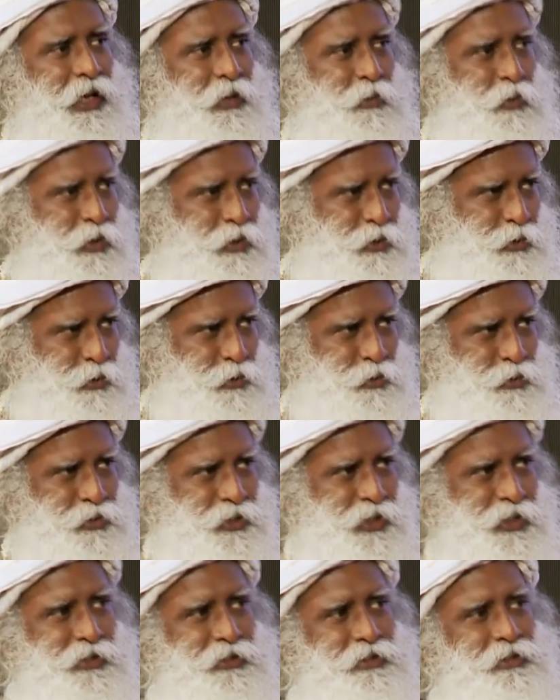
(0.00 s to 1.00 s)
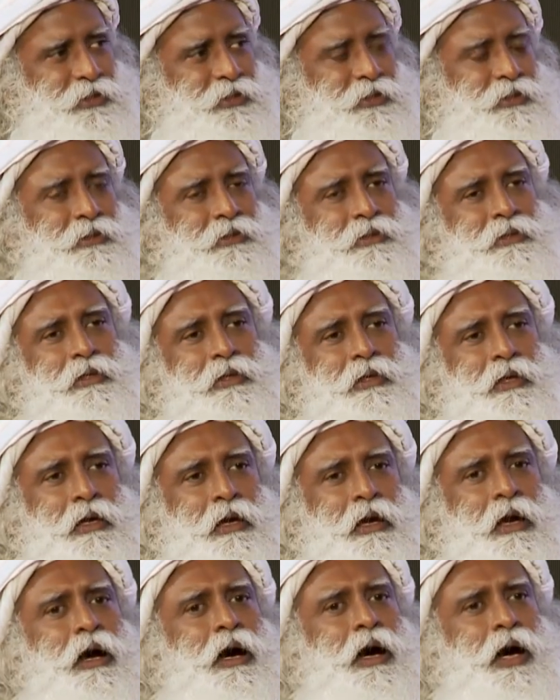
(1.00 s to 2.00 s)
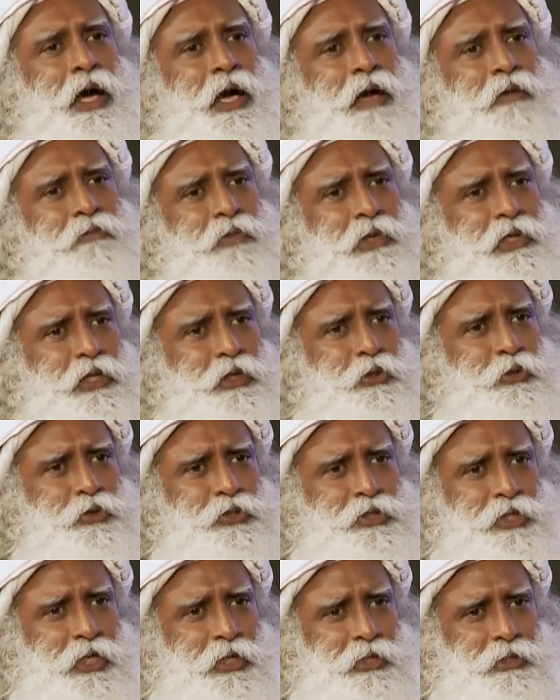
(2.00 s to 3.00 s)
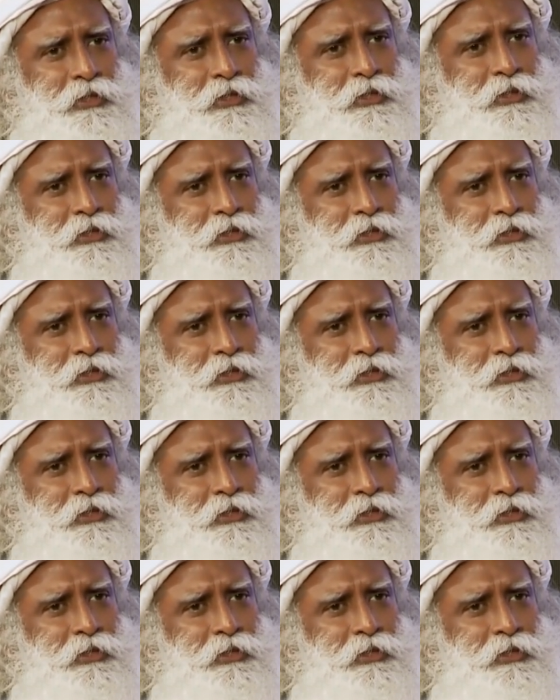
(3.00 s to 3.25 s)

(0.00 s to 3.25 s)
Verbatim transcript: "I want you to change. I am willing to change."